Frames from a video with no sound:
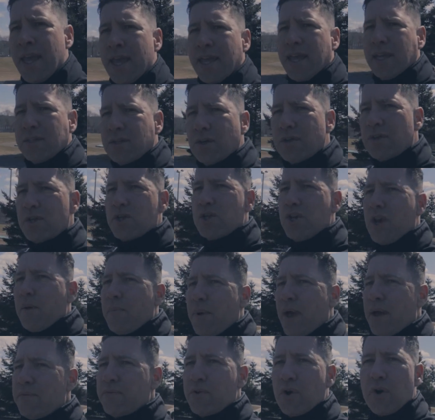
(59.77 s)
He gets on the
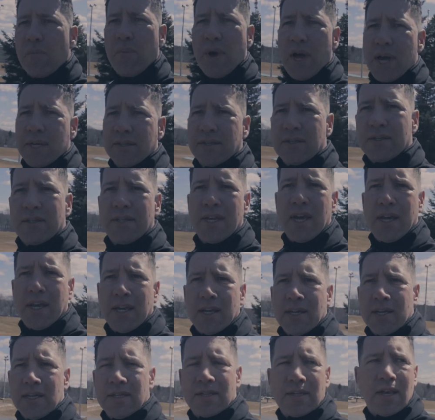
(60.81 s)
ship after he buys his
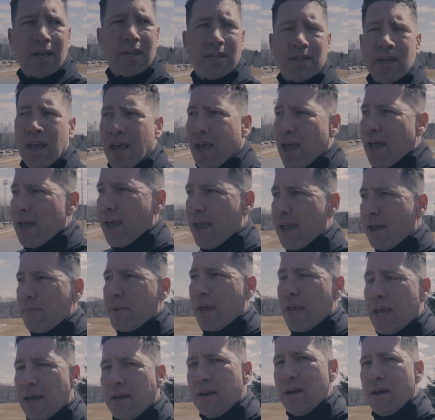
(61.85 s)
ticket and he says, Hey
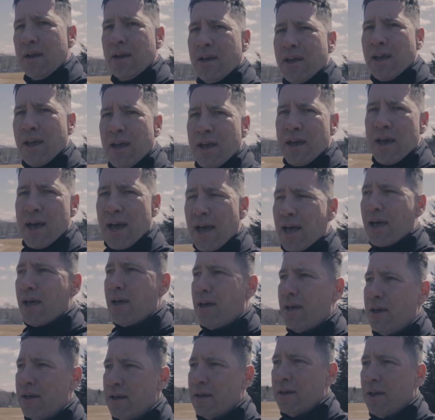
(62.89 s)
man, uh,